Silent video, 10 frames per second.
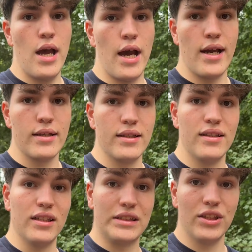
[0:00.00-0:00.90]
I did
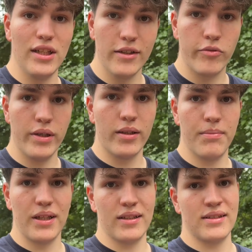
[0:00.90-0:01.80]
it really quick
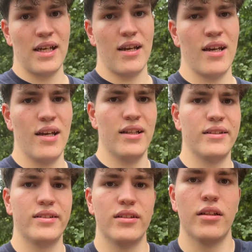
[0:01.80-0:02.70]
because I had
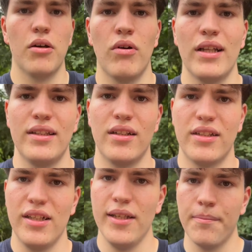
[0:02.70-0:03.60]
no other
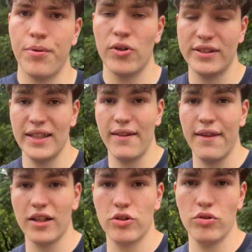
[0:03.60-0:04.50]
really important
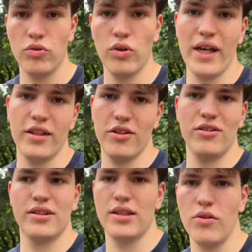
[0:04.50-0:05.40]
thing to do, and
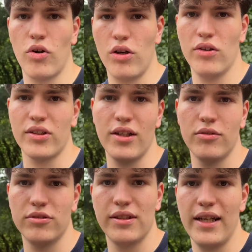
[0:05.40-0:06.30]
also Claude
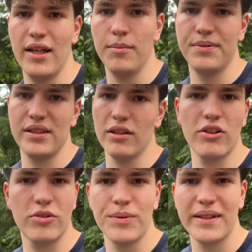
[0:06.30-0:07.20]
Code helps a
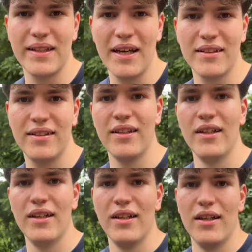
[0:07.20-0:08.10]
lot with that.
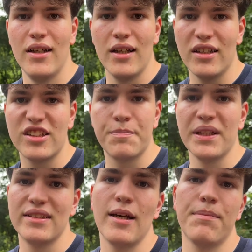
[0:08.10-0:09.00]
It
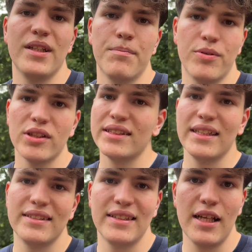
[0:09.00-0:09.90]
speeds up the
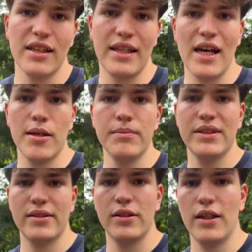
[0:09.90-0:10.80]
process 10
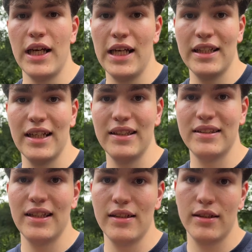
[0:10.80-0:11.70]
times, and I
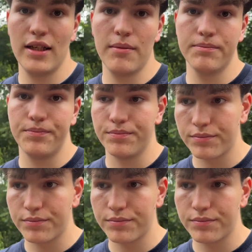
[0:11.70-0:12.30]
sent them